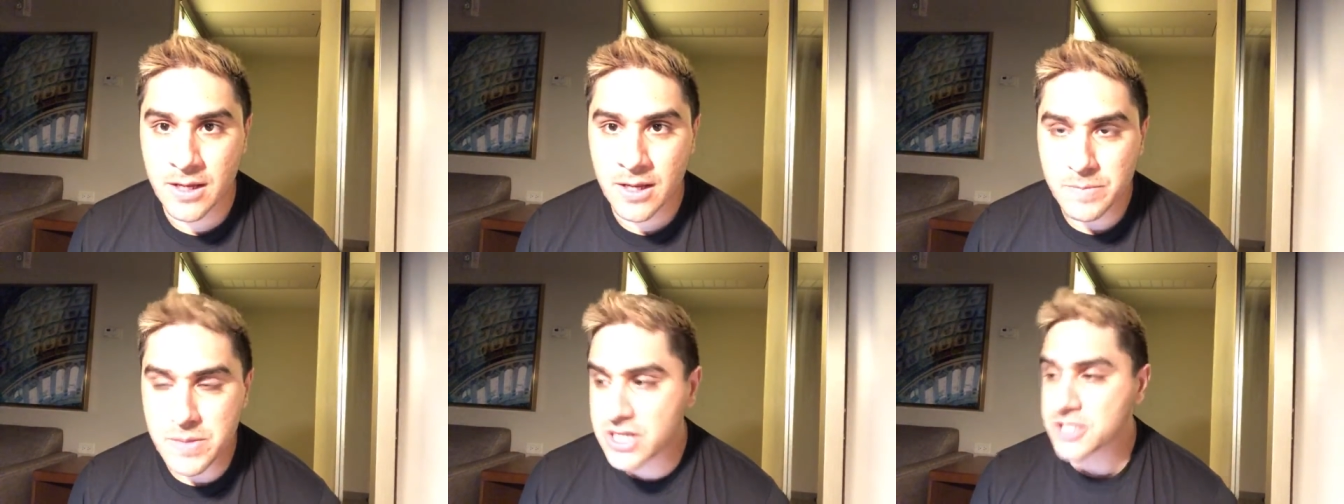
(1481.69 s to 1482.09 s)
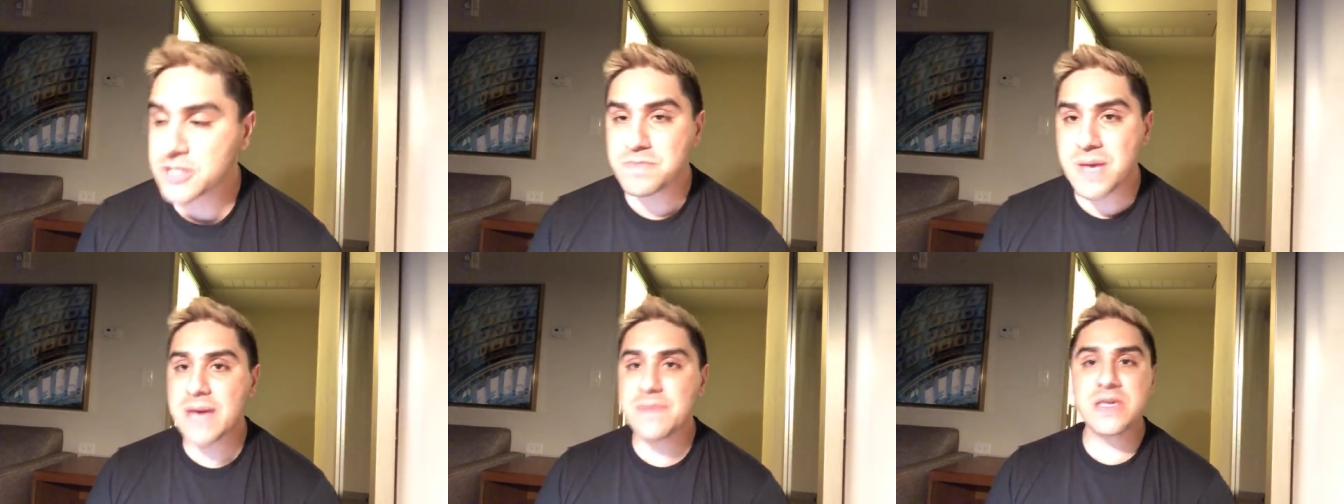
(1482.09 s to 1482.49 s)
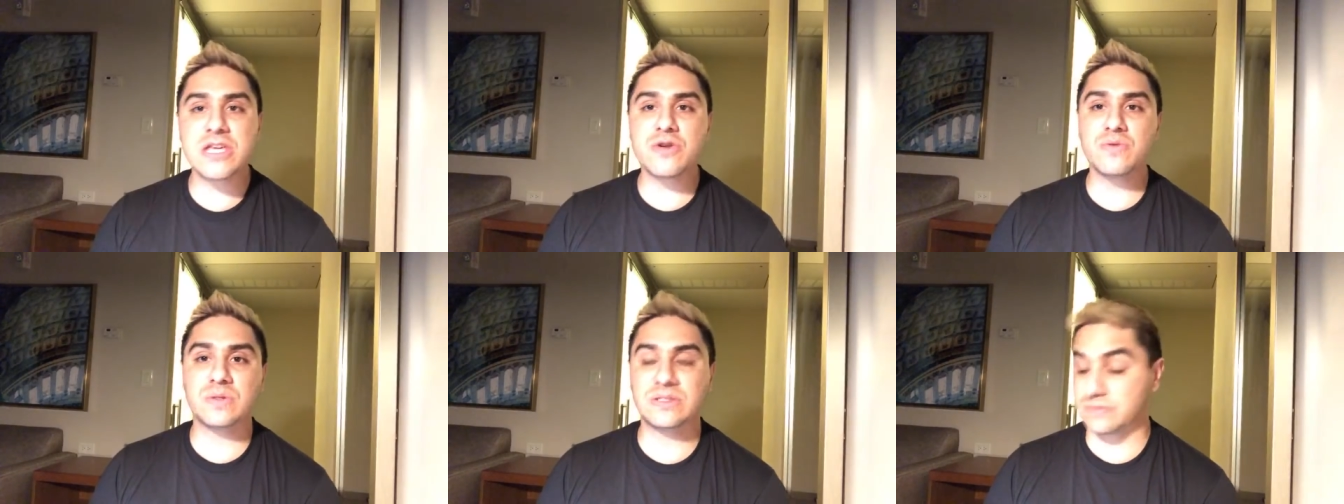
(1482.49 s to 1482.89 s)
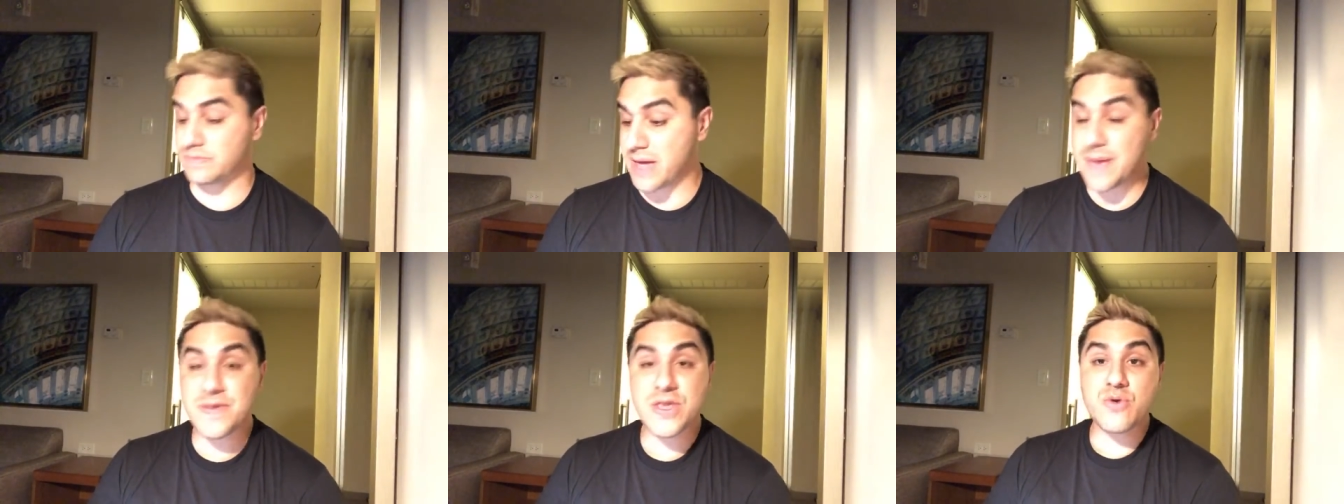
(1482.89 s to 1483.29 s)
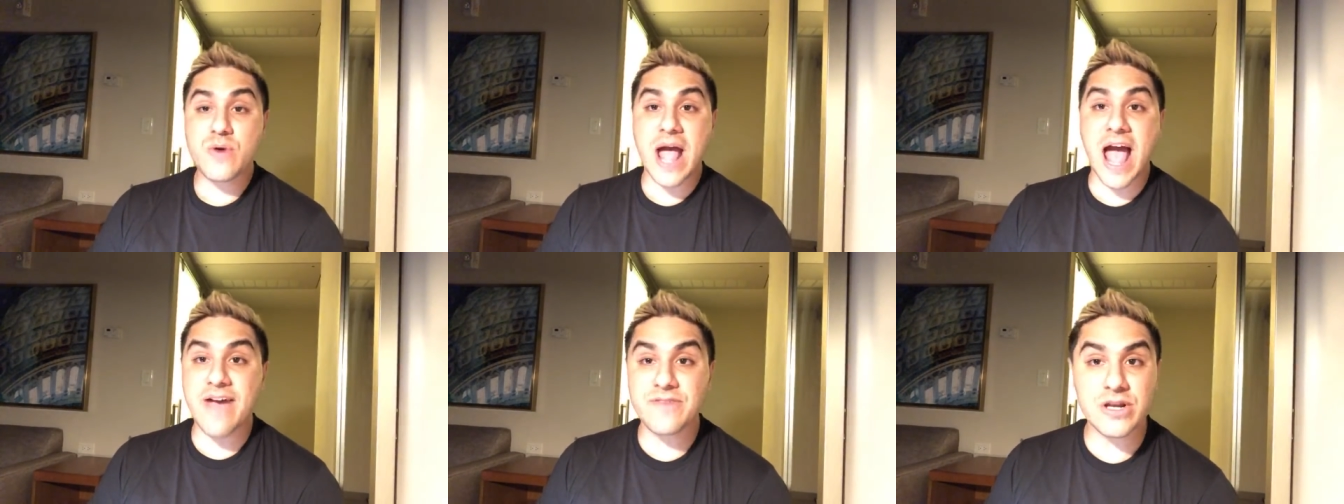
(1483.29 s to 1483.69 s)
Because maybe you
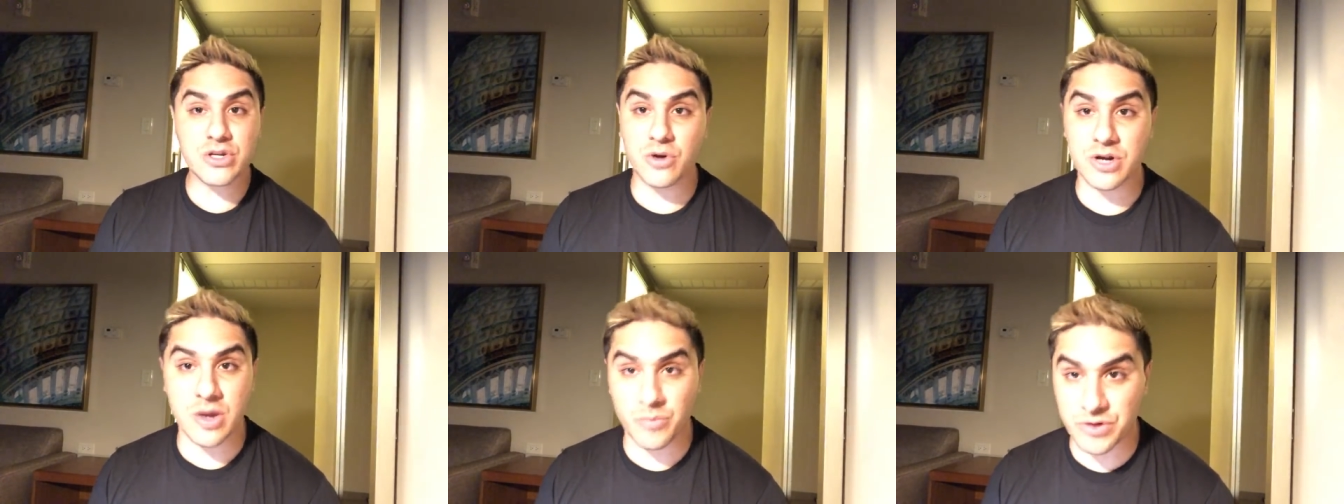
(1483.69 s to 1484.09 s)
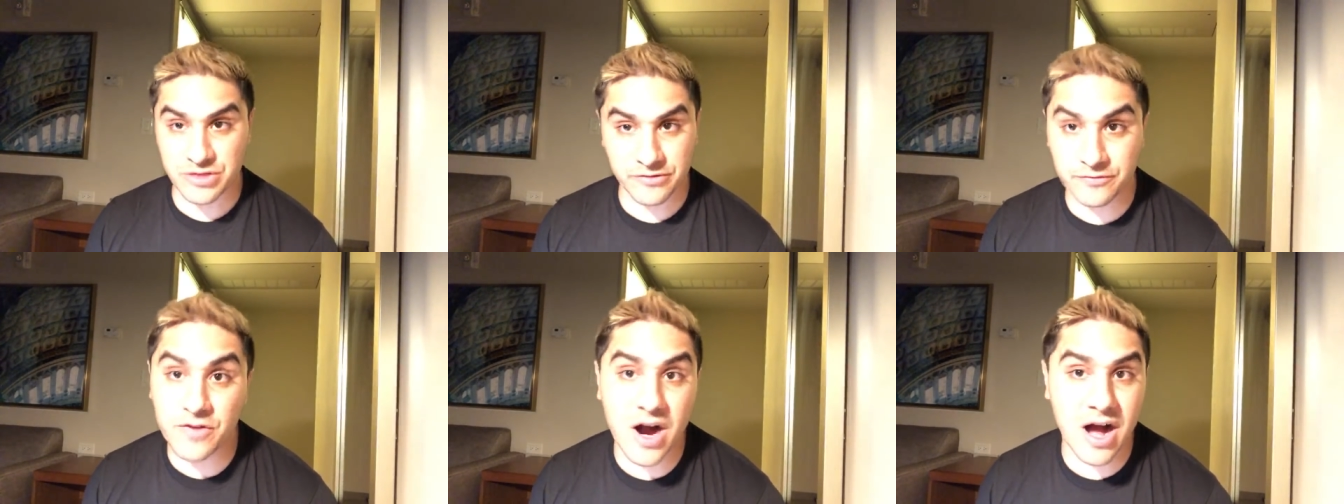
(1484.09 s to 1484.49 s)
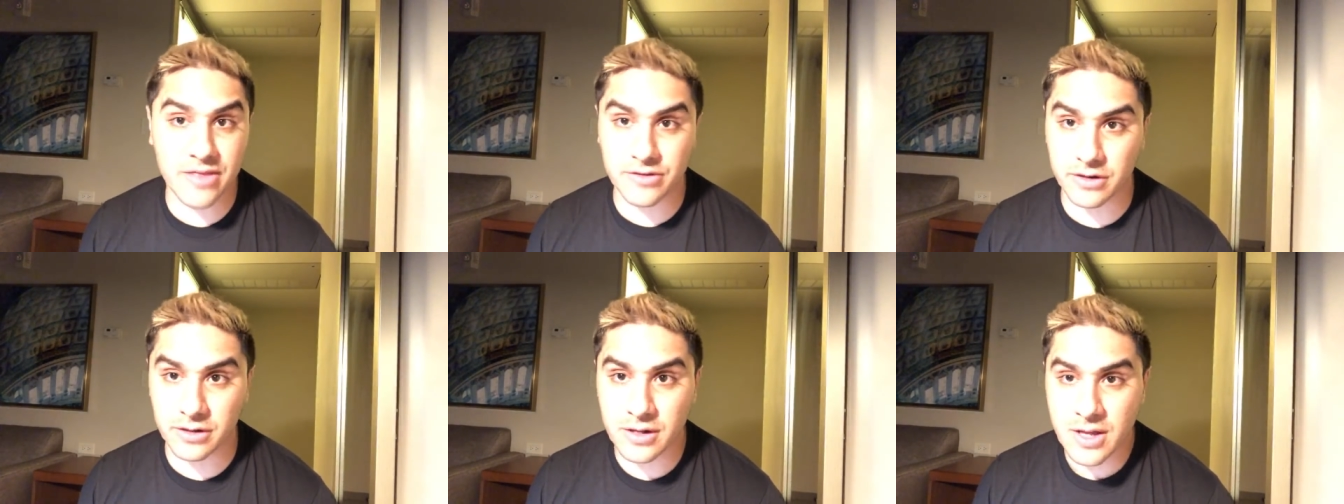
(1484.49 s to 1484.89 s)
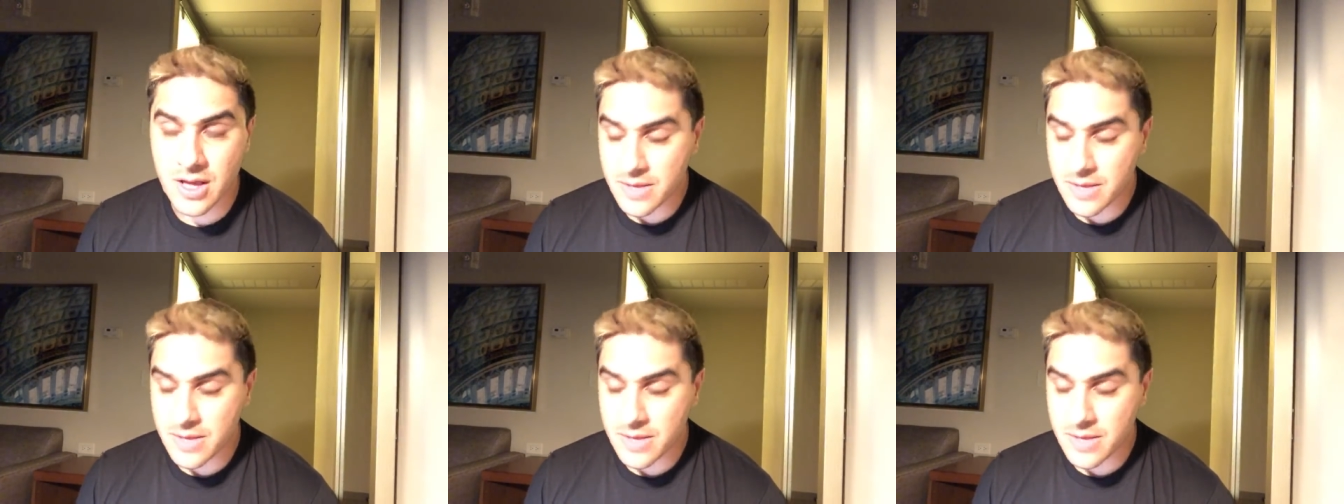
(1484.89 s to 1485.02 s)
haven't grown up with a father.